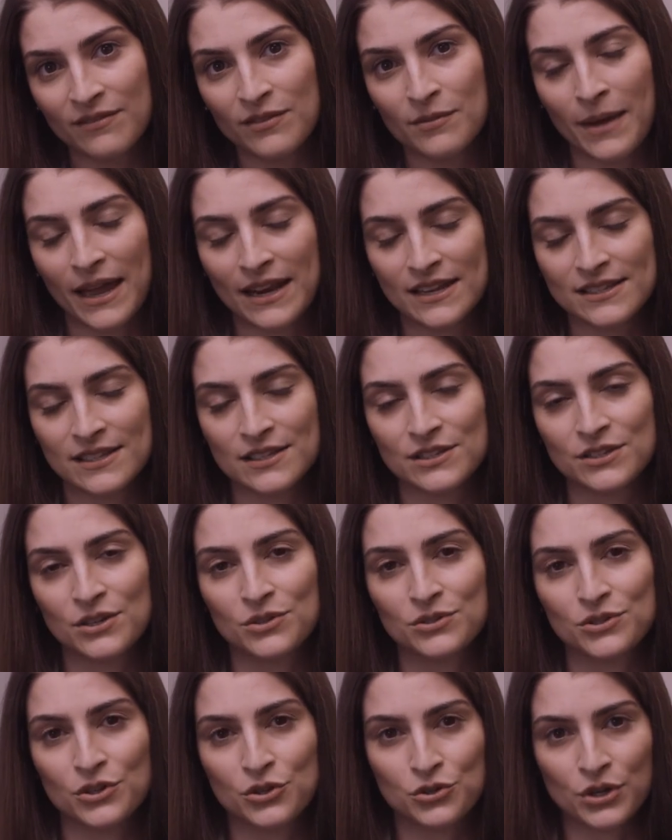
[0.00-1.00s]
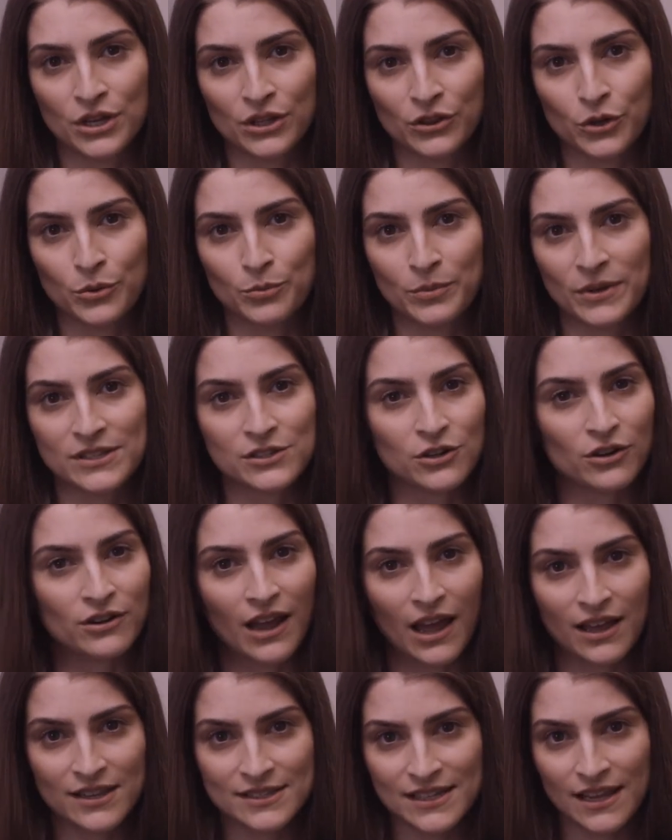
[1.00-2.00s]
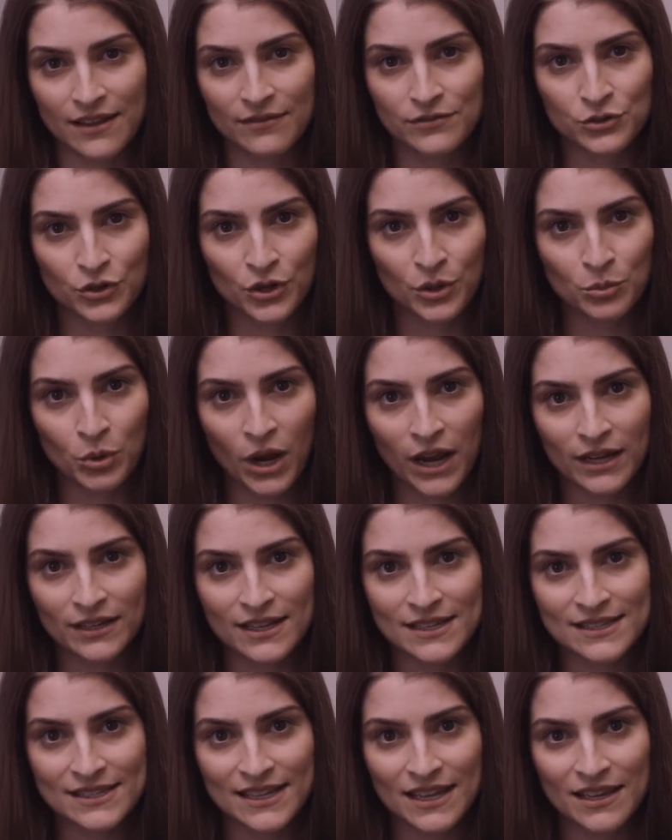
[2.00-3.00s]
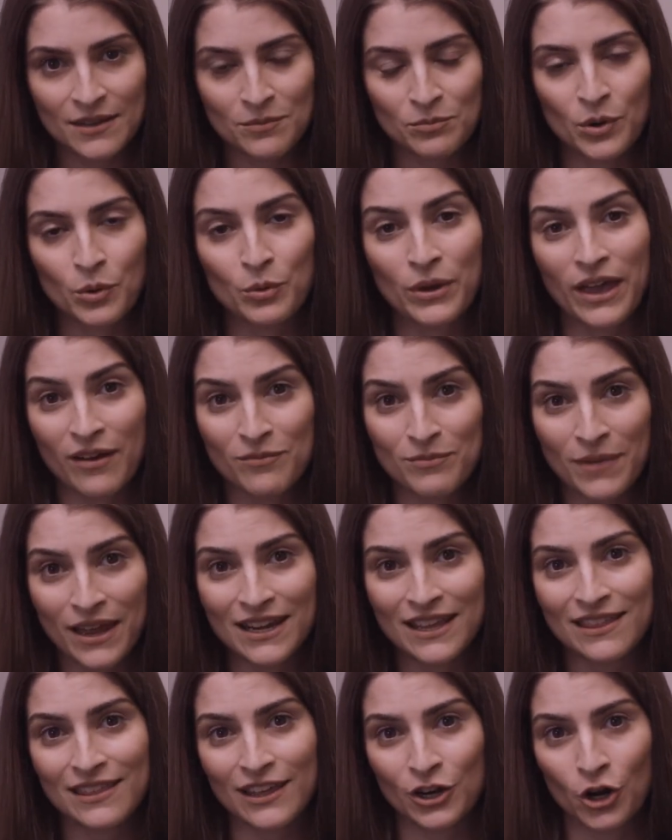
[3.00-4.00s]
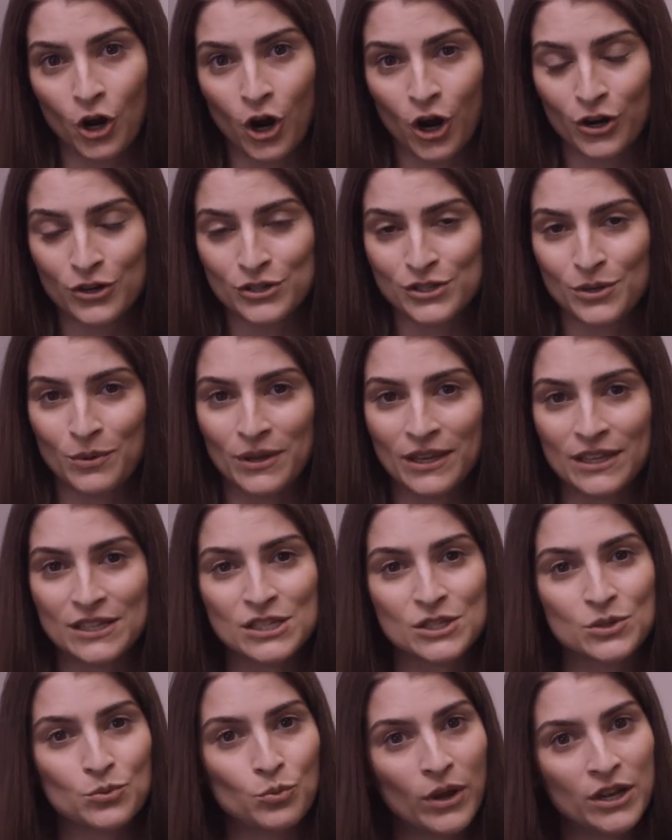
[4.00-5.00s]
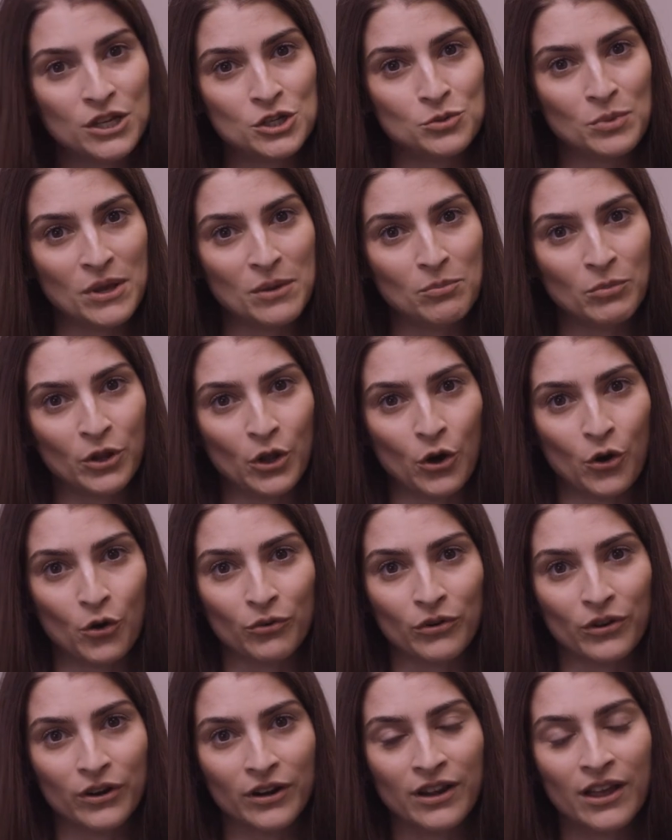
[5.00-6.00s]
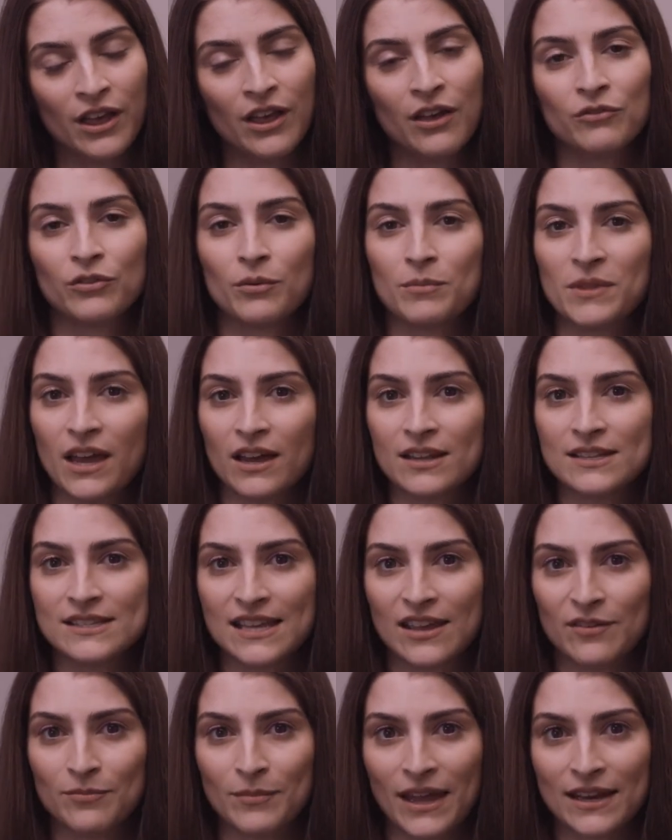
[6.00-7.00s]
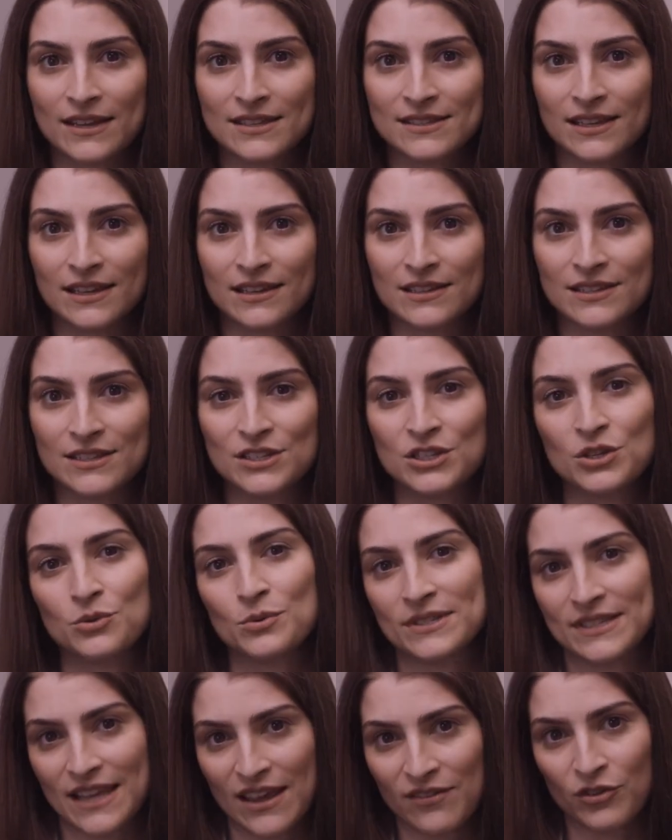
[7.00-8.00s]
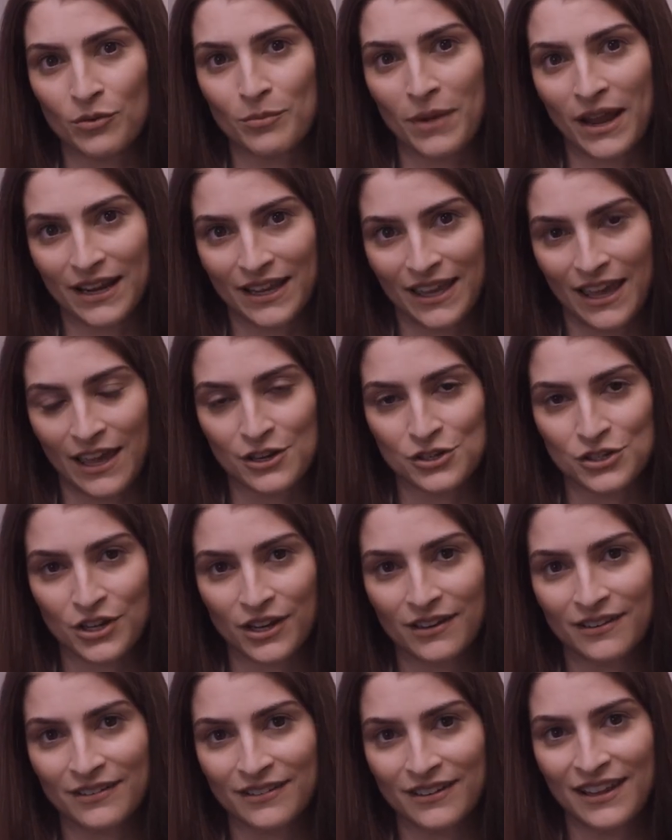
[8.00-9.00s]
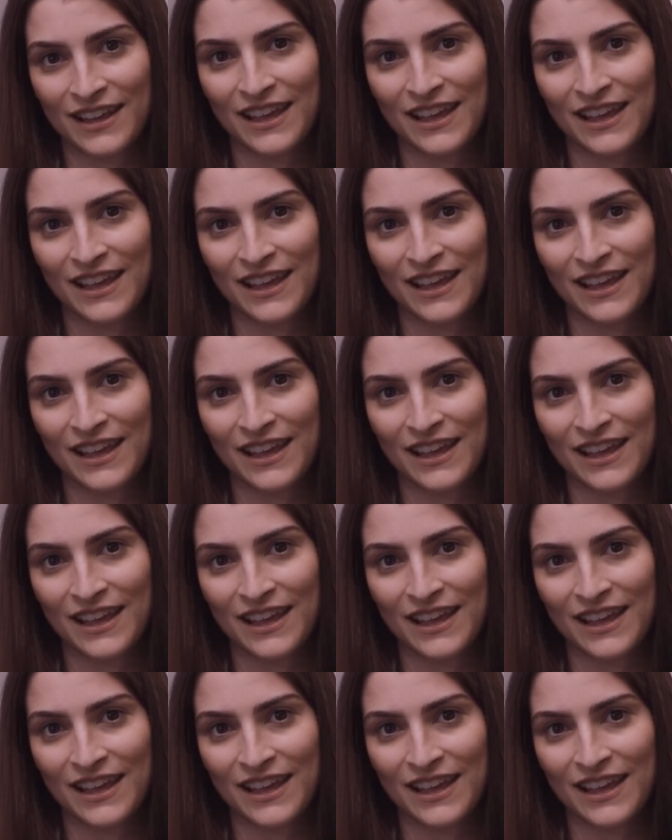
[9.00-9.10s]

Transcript: of the medicines used to treat lupus are not safe during pregnancy, but we have many that are, so we can switch people over from the unsafe medicines to a safer medication.